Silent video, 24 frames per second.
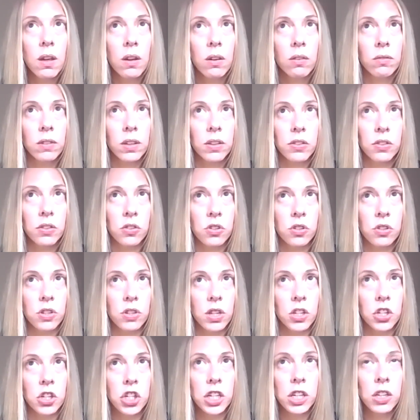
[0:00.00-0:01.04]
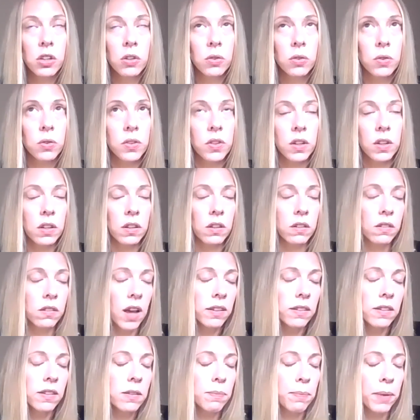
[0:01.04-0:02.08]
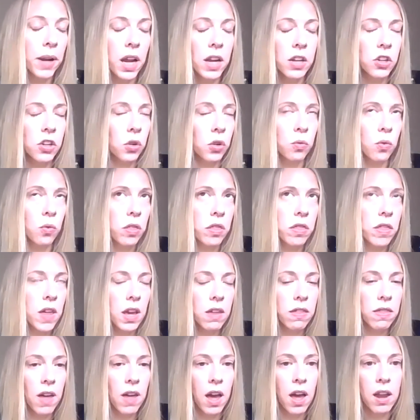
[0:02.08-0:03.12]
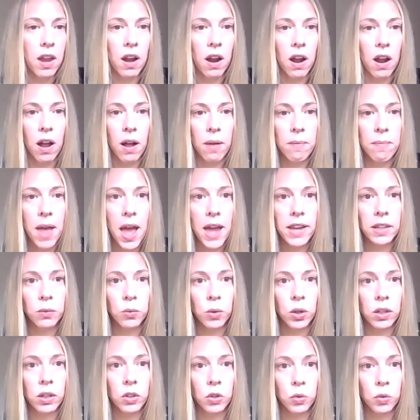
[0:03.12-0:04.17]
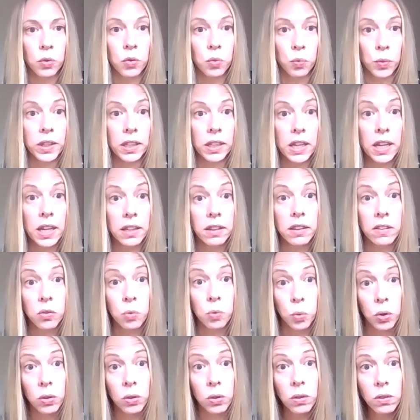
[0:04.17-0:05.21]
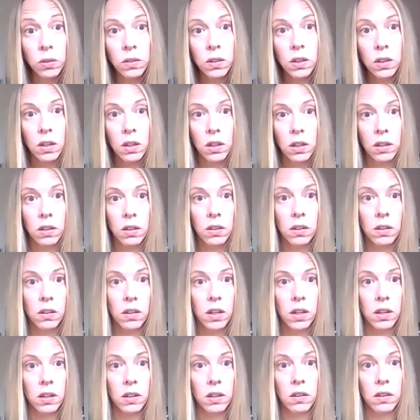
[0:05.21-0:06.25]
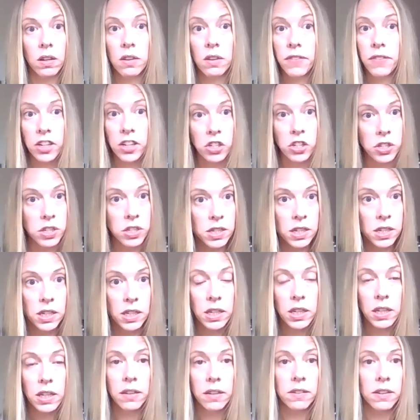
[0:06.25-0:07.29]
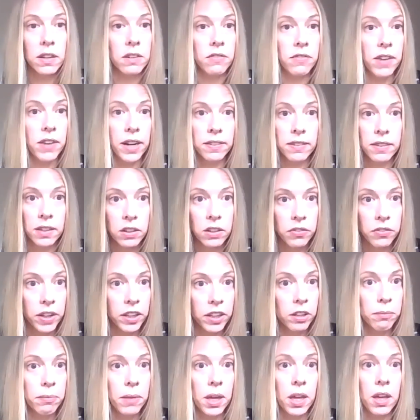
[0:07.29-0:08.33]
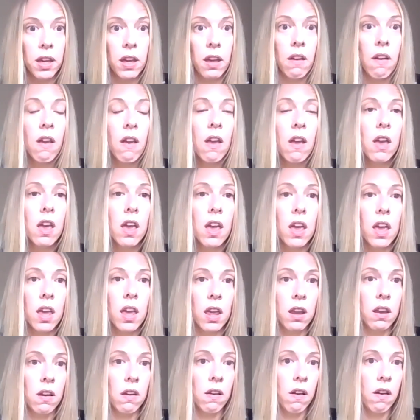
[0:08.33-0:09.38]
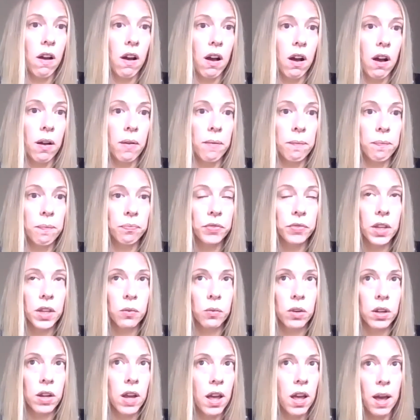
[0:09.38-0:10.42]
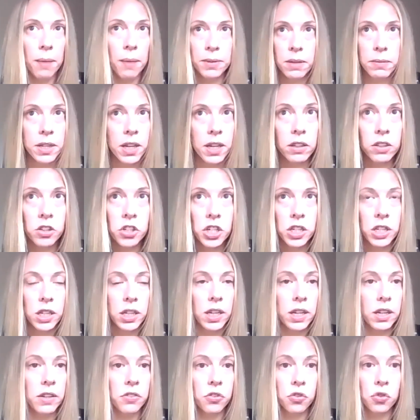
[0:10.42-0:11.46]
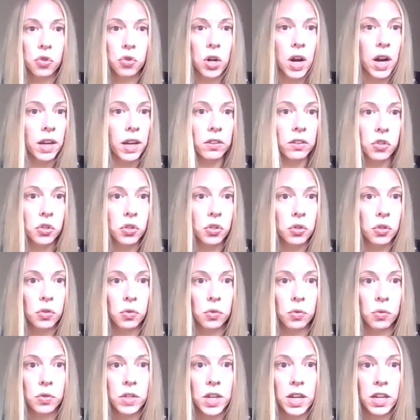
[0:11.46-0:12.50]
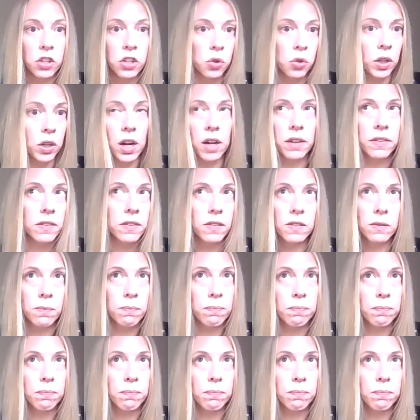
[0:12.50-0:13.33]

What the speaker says: researchers that she knows in Texas, but I don't think that anyone who's really in this world, in infectious disease, in vaccine development, in epidemiology, is trying to take shortcuts.